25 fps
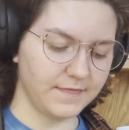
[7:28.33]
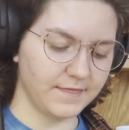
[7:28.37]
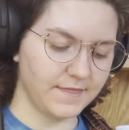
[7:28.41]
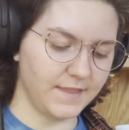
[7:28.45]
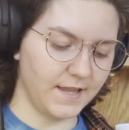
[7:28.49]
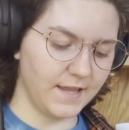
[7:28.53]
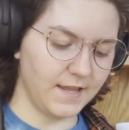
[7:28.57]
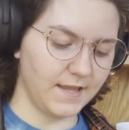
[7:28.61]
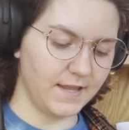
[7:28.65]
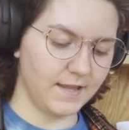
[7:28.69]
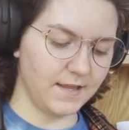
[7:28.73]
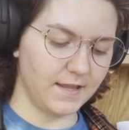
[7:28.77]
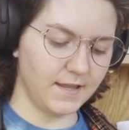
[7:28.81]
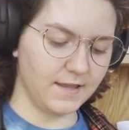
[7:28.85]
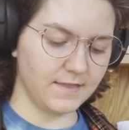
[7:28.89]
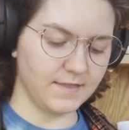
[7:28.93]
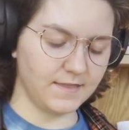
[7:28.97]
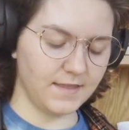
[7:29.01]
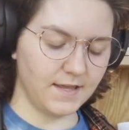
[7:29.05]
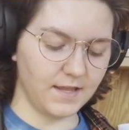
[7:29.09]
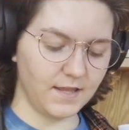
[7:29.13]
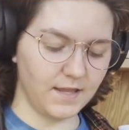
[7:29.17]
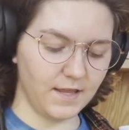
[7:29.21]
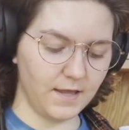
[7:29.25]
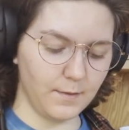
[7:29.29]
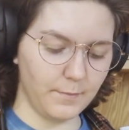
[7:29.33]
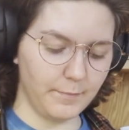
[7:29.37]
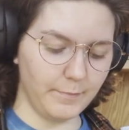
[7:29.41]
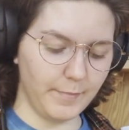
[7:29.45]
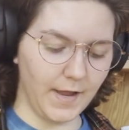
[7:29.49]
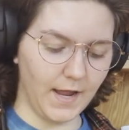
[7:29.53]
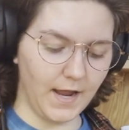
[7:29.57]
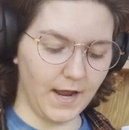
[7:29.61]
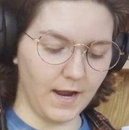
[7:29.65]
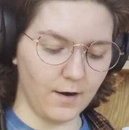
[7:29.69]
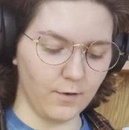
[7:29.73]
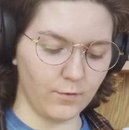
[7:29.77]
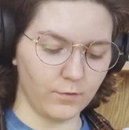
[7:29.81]
they get
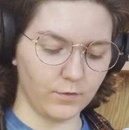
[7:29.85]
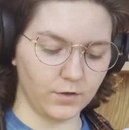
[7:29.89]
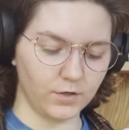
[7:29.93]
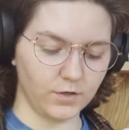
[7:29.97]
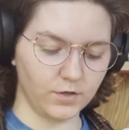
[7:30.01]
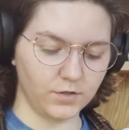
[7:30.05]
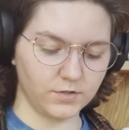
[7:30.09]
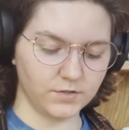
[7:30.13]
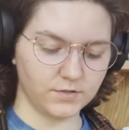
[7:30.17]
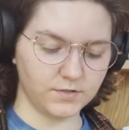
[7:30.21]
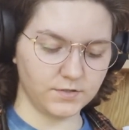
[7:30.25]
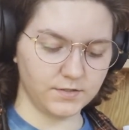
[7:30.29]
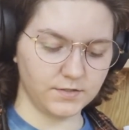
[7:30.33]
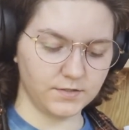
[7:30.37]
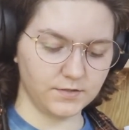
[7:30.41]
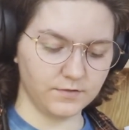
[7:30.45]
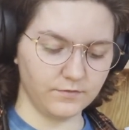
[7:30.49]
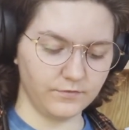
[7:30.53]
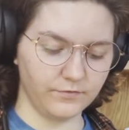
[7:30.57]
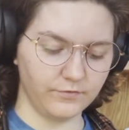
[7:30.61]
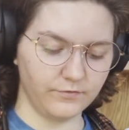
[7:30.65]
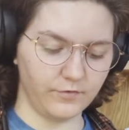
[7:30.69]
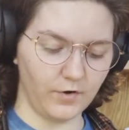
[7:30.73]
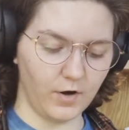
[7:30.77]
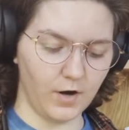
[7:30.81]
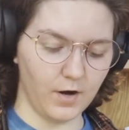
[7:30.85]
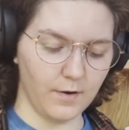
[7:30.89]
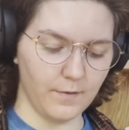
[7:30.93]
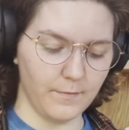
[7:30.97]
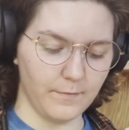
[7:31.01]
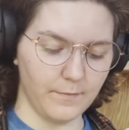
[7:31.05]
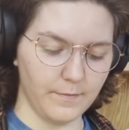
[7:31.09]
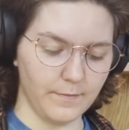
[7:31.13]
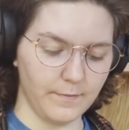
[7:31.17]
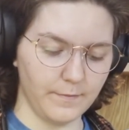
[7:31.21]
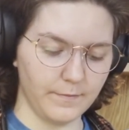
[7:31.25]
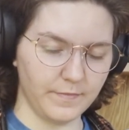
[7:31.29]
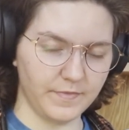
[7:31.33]
powers
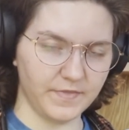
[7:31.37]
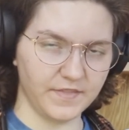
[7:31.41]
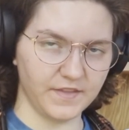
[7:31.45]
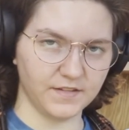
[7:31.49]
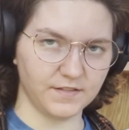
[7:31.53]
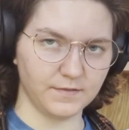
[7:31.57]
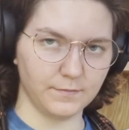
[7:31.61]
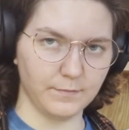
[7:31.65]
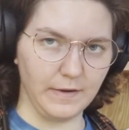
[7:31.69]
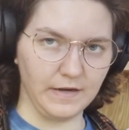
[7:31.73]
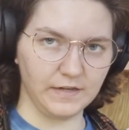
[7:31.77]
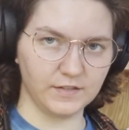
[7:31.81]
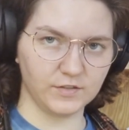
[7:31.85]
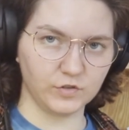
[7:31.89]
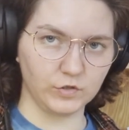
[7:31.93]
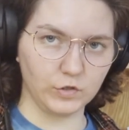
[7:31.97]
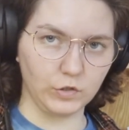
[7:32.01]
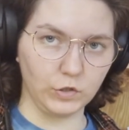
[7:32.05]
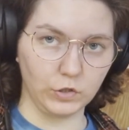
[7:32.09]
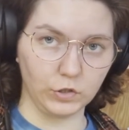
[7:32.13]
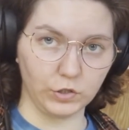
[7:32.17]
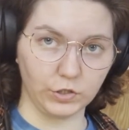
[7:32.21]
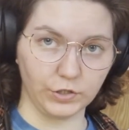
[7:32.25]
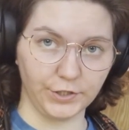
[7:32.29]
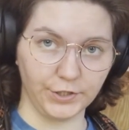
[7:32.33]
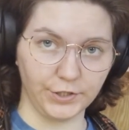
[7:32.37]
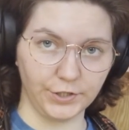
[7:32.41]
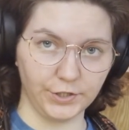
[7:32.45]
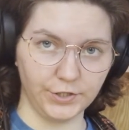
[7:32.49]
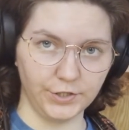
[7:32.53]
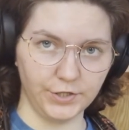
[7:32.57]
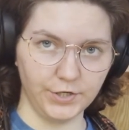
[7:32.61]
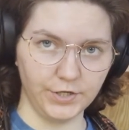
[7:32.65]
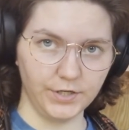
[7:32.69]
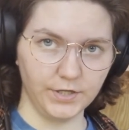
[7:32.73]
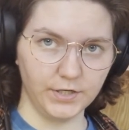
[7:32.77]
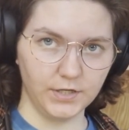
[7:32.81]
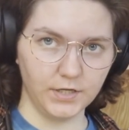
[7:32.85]
from this magical
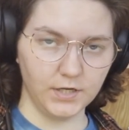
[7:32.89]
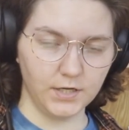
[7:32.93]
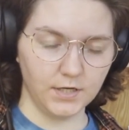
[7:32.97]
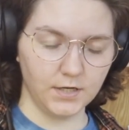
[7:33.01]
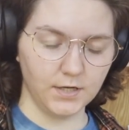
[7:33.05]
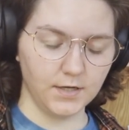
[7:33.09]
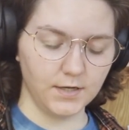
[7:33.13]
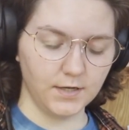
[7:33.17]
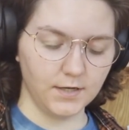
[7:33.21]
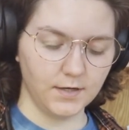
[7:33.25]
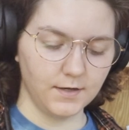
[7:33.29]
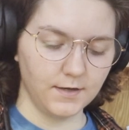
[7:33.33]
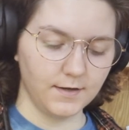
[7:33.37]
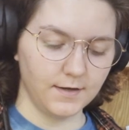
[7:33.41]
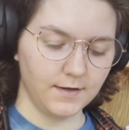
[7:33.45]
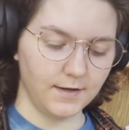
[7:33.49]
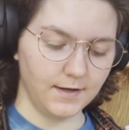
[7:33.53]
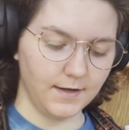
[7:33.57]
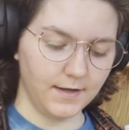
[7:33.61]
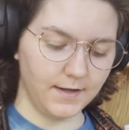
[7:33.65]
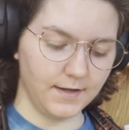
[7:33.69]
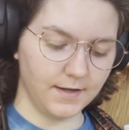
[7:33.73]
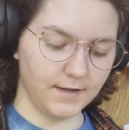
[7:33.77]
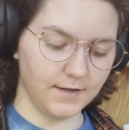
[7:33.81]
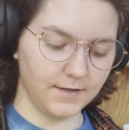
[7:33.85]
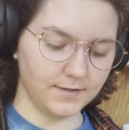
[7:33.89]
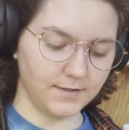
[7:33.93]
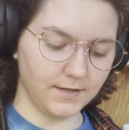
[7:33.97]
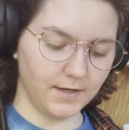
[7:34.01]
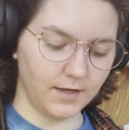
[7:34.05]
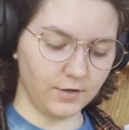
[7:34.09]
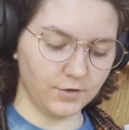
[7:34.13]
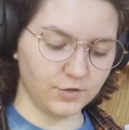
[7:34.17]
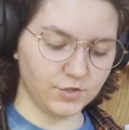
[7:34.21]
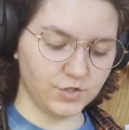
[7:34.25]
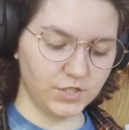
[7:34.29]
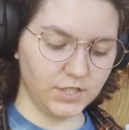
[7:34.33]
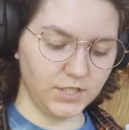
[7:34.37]
urn. And
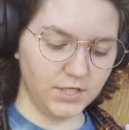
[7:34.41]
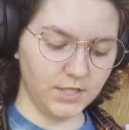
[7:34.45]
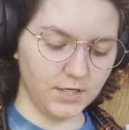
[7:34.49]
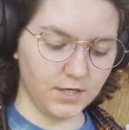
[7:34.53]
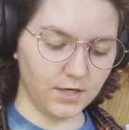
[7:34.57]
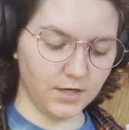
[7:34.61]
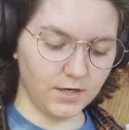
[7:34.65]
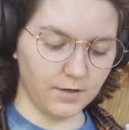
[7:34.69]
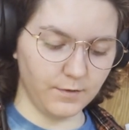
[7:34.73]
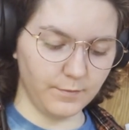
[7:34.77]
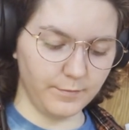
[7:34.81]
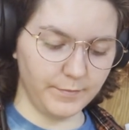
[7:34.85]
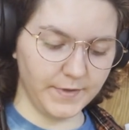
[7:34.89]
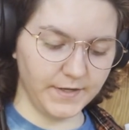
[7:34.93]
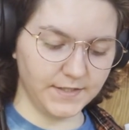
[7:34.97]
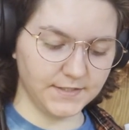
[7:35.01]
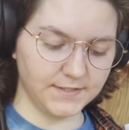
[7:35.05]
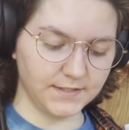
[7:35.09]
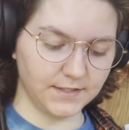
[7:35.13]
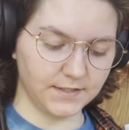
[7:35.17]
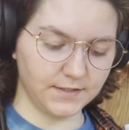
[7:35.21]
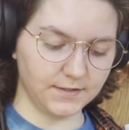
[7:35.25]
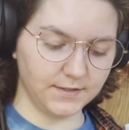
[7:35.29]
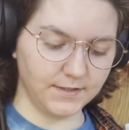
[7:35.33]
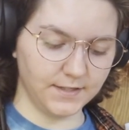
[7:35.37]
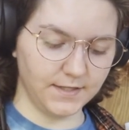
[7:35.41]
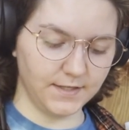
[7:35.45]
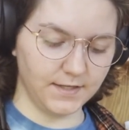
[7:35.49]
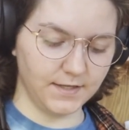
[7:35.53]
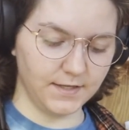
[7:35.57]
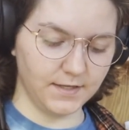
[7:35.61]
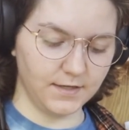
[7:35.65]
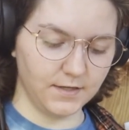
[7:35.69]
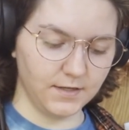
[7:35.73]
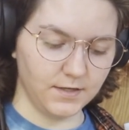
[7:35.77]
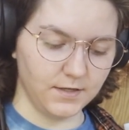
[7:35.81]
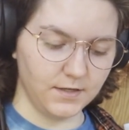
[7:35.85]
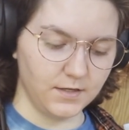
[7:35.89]
Alcina
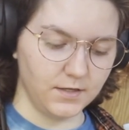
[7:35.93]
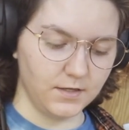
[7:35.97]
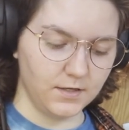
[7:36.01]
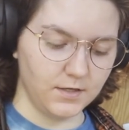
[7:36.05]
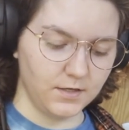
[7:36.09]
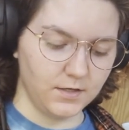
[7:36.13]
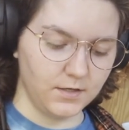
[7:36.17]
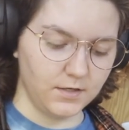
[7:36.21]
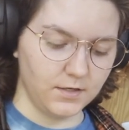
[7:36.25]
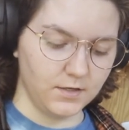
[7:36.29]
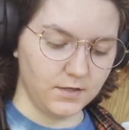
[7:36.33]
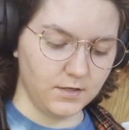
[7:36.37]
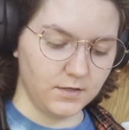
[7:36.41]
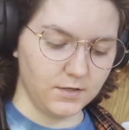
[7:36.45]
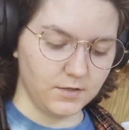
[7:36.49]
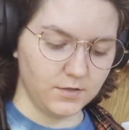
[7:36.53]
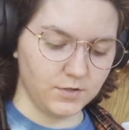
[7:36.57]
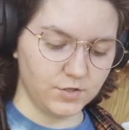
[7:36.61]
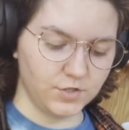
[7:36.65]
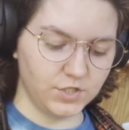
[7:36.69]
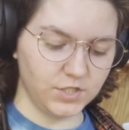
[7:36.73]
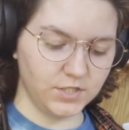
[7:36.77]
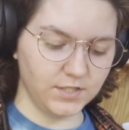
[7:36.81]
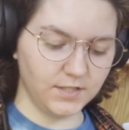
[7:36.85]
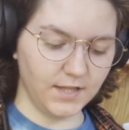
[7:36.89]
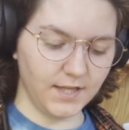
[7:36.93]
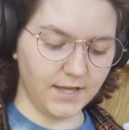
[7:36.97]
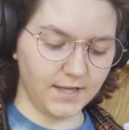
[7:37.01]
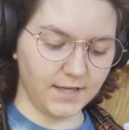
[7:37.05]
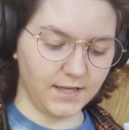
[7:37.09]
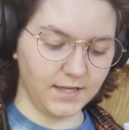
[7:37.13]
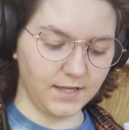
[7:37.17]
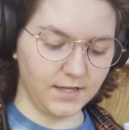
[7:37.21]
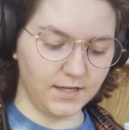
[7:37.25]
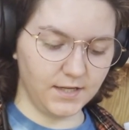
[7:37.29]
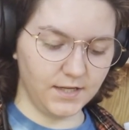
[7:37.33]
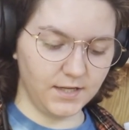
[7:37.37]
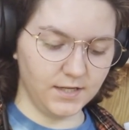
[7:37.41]
basically, she
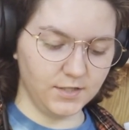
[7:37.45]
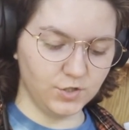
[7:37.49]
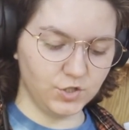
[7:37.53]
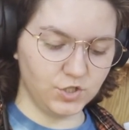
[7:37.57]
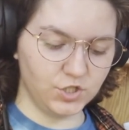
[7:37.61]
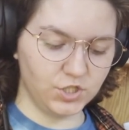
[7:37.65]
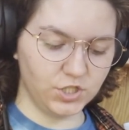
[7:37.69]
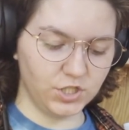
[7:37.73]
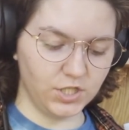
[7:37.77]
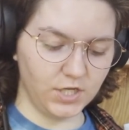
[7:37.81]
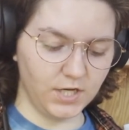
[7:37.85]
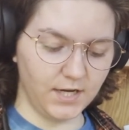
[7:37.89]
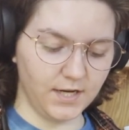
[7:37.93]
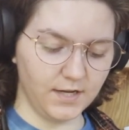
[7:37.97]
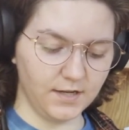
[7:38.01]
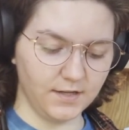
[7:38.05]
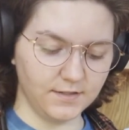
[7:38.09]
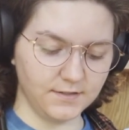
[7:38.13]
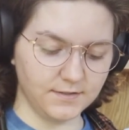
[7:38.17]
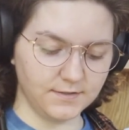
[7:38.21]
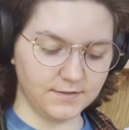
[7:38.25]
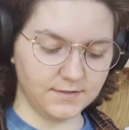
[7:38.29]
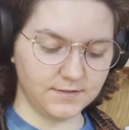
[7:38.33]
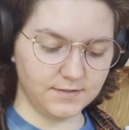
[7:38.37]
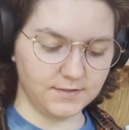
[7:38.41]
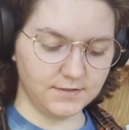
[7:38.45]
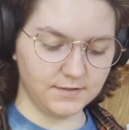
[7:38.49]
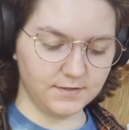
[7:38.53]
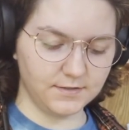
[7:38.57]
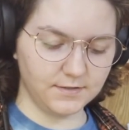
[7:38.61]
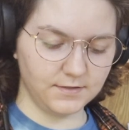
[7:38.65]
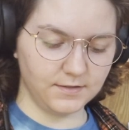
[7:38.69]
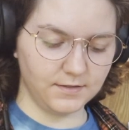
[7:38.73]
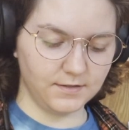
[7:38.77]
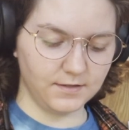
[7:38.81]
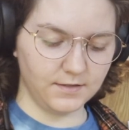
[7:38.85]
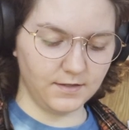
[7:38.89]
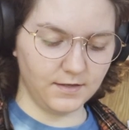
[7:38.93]
like enchants
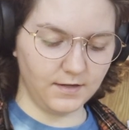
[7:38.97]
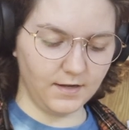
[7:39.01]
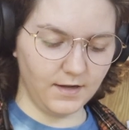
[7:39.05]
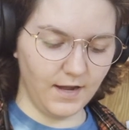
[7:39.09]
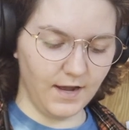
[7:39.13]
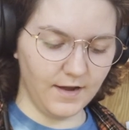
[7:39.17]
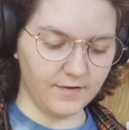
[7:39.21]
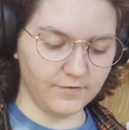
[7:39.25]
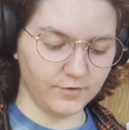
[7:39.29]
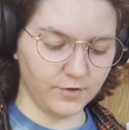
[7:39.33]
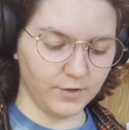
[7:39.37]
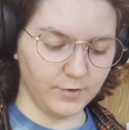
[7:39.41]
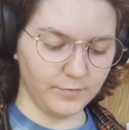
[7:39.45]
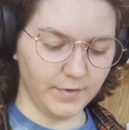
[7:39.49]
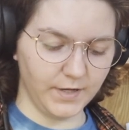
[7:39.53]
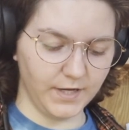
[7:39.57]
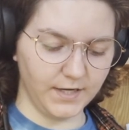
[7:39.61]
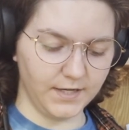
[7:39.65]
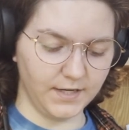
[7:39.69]
every